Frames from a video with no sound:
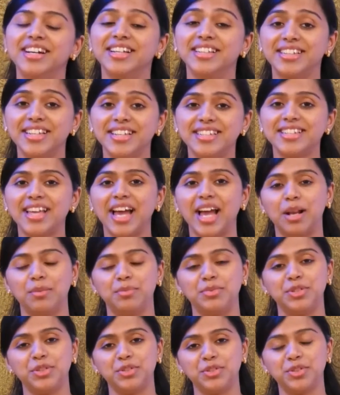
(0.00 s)
This
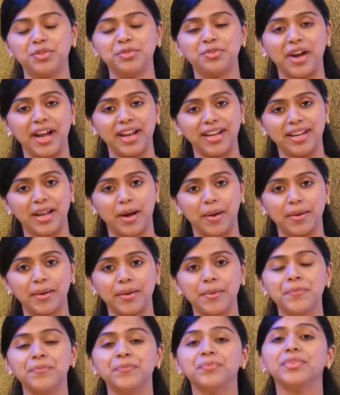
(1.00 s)
helps you to find out.
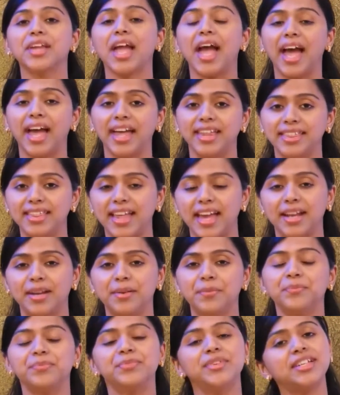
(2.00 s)
And
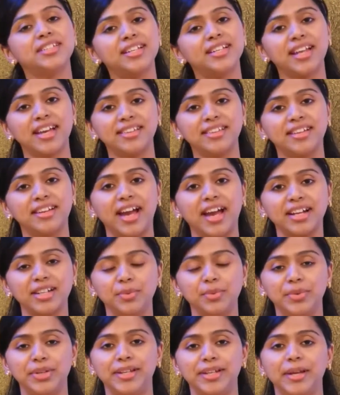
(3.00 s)
then there's another
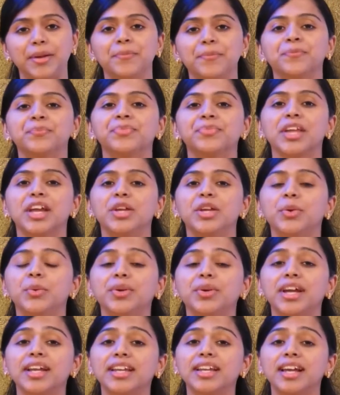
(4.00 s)
activity. You
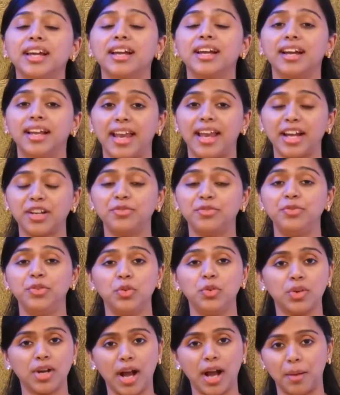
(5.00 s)
can collect
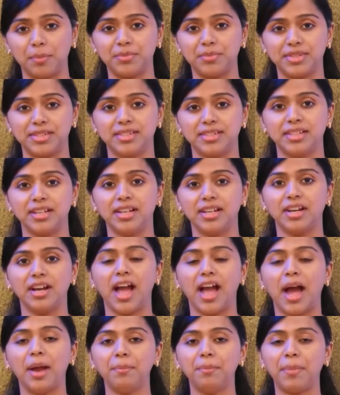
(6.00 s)
few cups
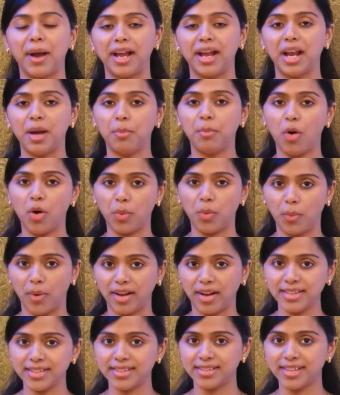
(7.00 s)
and pile up on
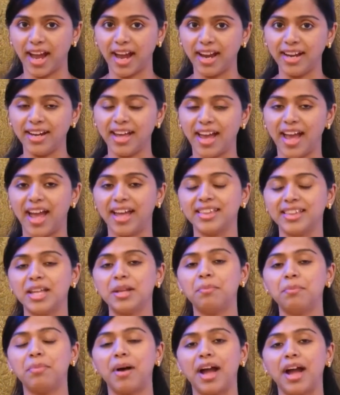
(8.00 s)
one side and
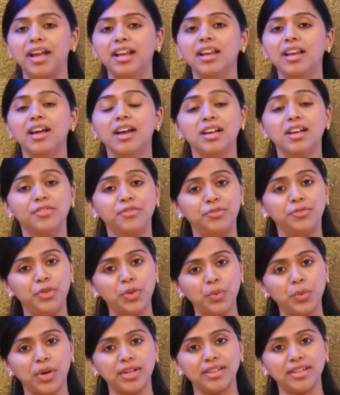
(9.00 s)
then pile
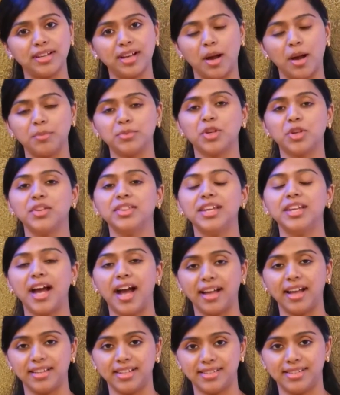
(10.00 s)
few other cups on the
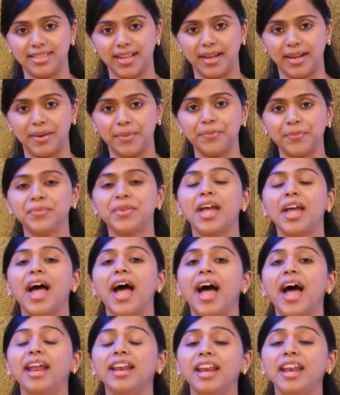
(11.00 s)
other side.
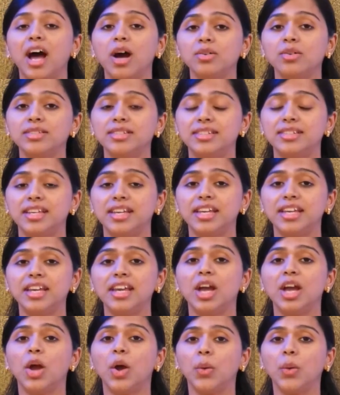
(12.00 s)
And now
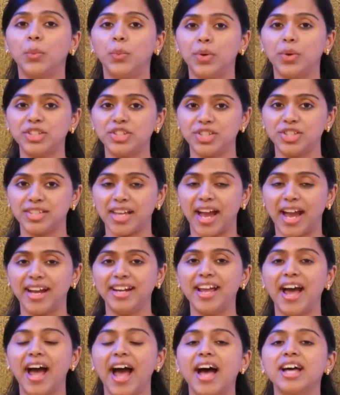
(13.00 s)
see which
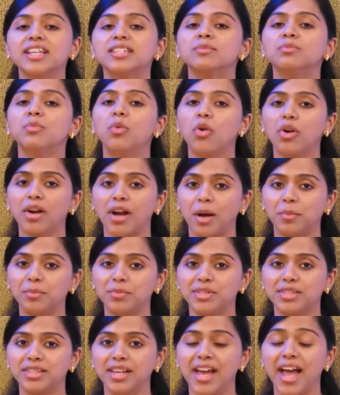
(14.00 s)
side has more
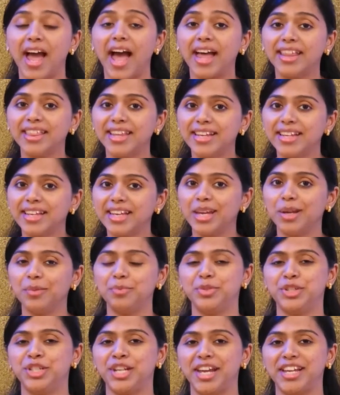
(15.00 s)
cups and then
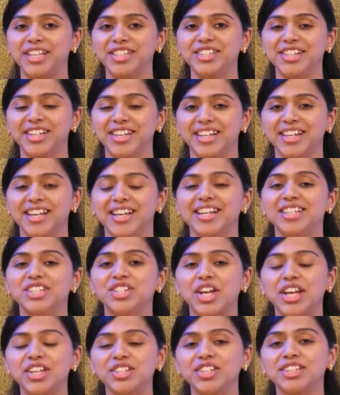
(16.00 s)
keep
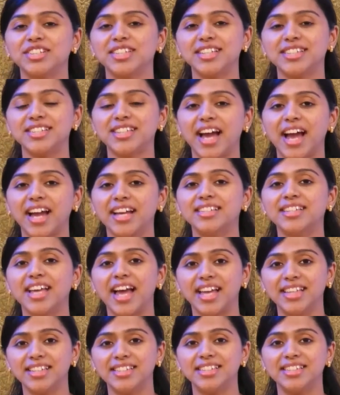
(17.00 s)
changing the sides
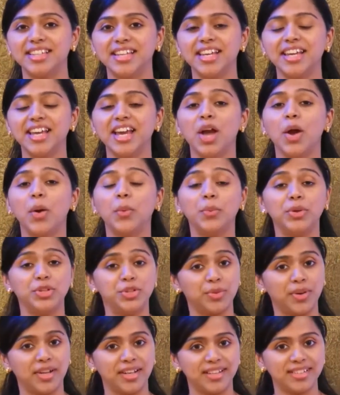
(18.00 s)
and see
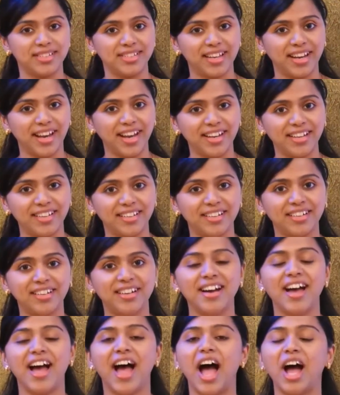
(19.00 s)
which one is greater
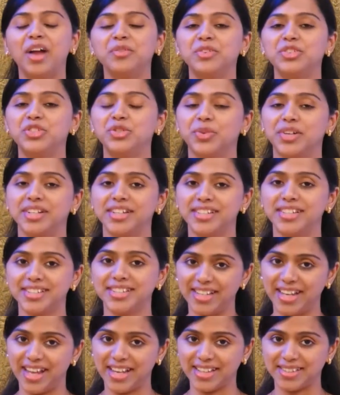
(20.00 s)
and which one
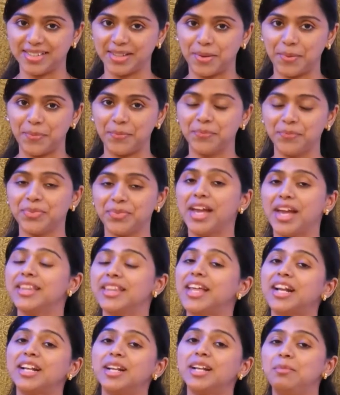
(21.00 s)
is lesser.
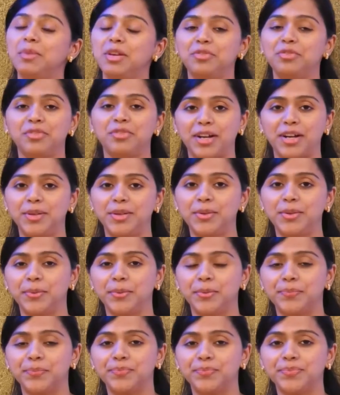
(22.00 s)
That will be fun
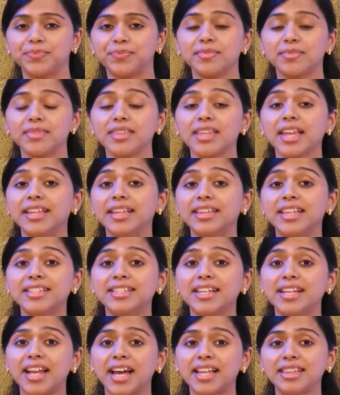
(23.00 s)
too. There's
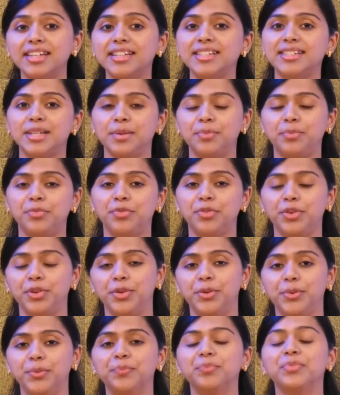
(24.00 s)
another tip for
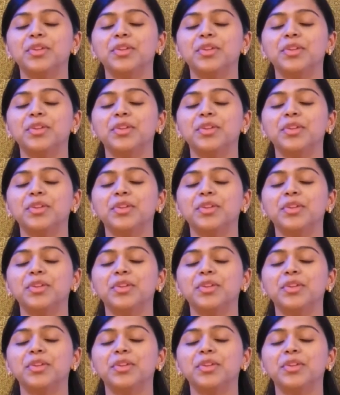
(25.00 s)
you.